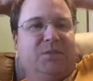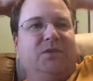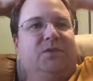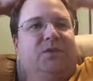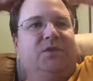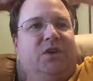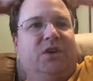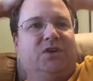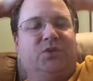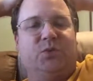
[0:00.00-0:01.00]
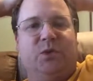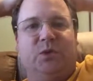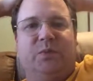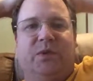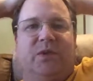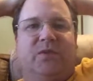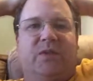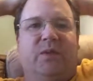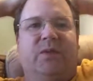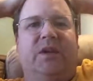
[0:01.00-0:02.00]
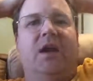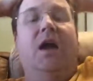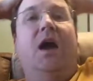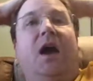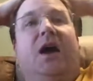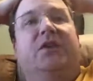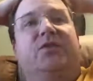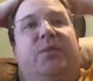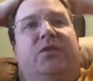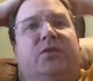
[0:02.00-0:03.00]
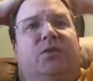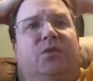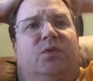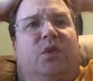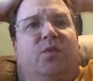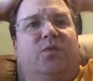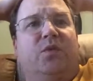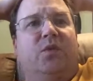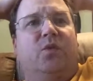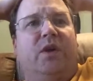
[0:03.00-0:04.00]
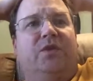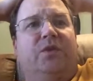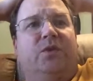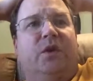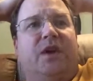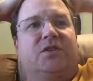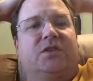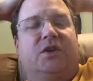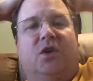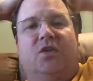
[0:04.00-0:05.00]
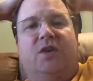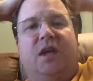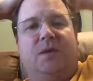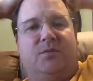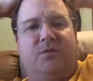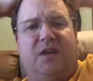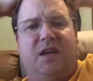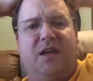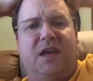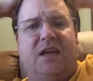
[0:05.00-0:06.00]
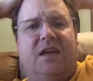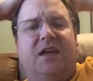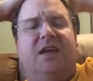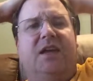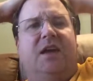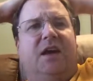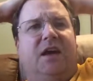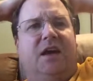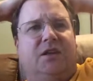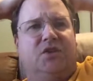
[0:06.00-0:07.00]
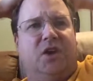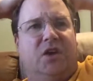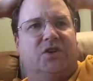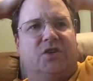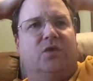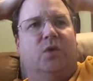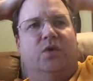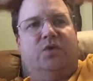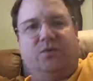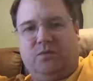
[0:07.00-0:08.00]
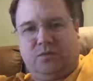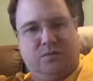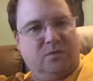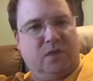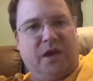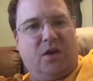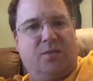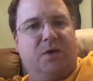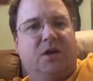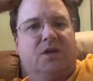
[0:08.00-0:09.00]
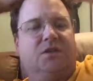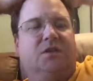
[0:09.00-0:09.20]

Josh will be there for that one. Spencer for Windsor actually called the games for KDKD. Josh, of course, ran our production.